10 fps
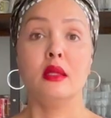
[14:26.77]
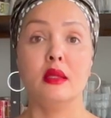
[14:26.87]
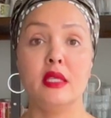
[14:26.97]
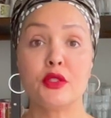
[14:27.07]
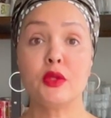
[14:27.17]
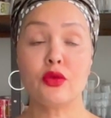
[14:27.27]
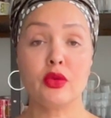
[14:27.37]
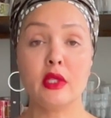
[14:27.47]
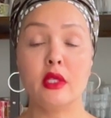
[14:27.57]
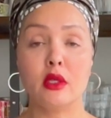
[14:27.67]
This was a
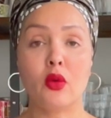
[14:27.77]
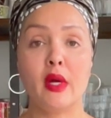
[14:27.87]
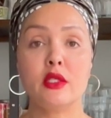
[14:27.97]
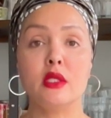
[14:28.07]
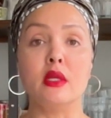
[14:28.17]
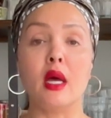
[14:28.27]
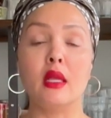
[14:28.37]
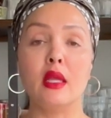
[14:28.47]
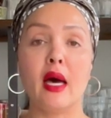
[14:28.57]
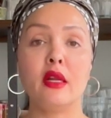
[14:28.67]
really good question. A
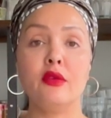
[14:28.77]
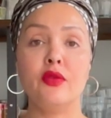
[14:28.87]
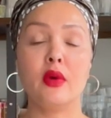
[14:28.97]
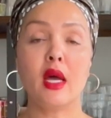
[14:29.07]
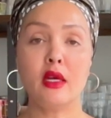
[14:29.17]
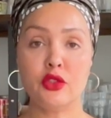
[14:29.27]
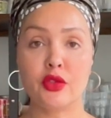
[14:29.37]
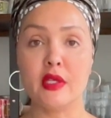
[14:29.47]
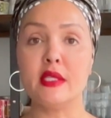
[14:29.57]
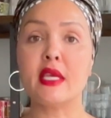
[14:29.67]
lot of
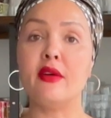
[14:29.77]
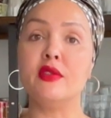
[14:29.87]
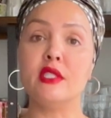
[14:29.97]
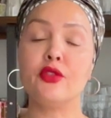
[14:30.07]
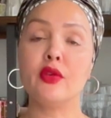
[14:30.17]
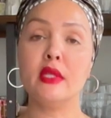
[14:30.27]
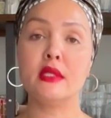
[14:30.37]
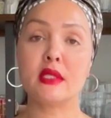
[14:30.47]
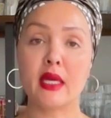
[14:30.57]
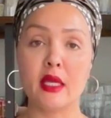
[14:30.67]
countries have different
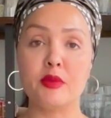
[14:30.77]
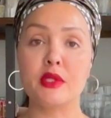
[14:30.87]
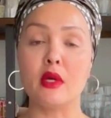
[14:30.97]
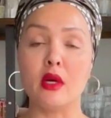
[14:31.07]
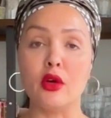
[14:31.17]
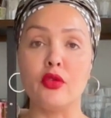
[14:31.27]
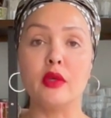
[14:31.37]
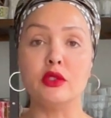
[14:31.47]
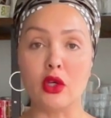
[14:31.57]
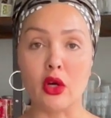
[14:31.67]
types of
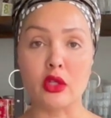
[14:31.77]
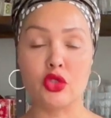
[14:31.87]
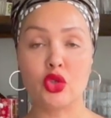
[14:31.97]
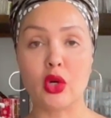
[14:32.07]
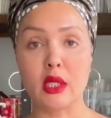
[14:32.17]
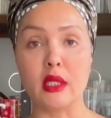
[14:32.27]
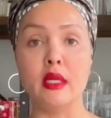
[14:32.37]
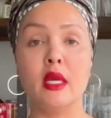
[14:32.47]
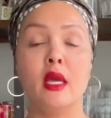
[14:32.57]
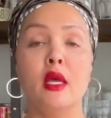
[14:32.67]
dark chocolate.